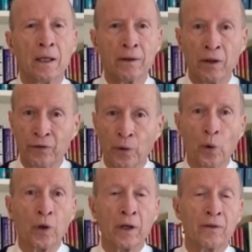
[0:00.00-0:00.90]

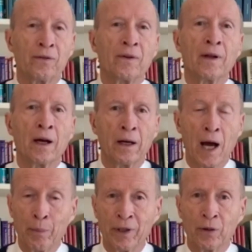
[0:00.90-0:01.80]
destroys an
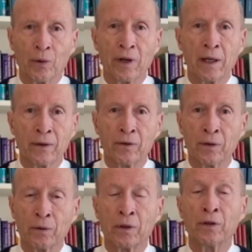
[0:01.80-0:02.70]
opportunity
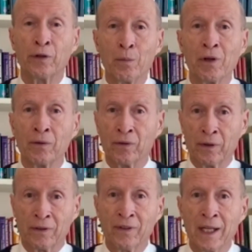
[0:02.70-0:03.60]
to contribute and
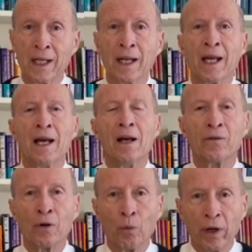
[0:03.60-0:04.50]
succeed.
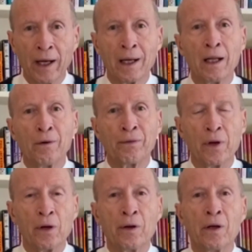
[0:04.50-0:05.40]
So what I'd love for
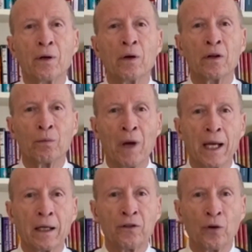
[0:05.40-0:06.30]
you to do is
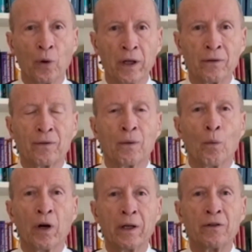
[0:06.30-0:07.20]
make a choice.
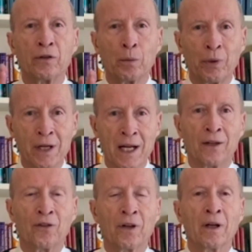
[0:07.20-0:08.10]
What is your
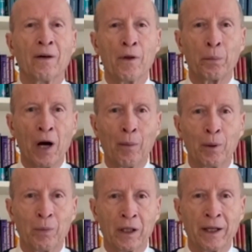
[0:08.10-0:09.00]
prediction of the
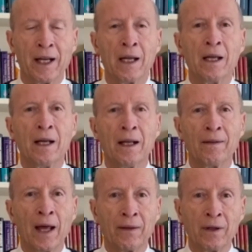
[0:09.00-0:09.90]
probability
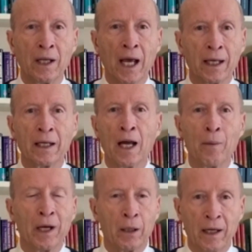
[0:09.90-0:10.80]
that the
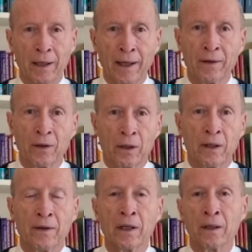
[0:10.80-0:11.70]
economic and
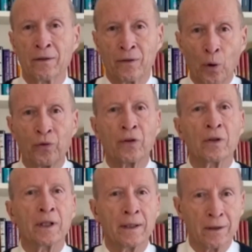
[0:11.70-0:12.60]
the
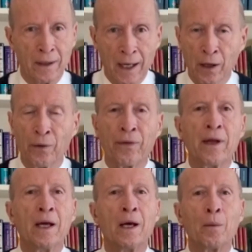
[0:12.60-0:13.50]
social and health
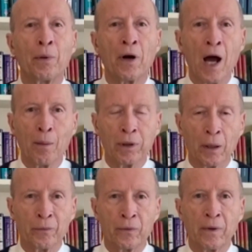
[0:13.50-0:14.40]

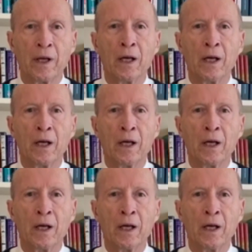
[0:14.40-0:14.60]
problems